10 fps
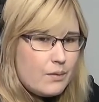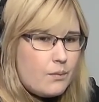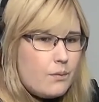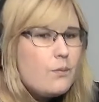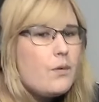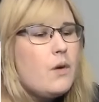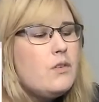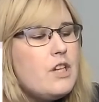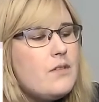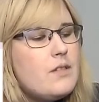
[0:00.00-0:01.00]
Why wouldn't
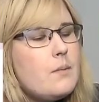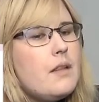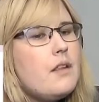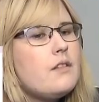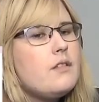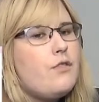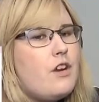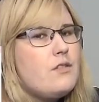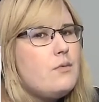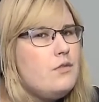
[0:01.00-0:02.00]
you have somebody that's
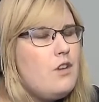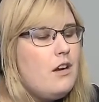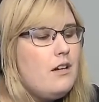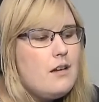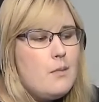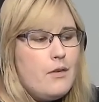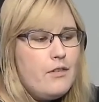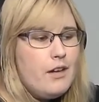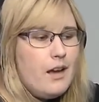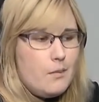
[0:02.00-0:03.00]
friends with Johnny to come over
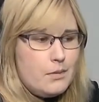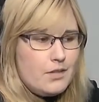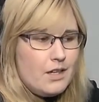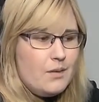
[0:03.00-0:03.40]
to help with Johnny?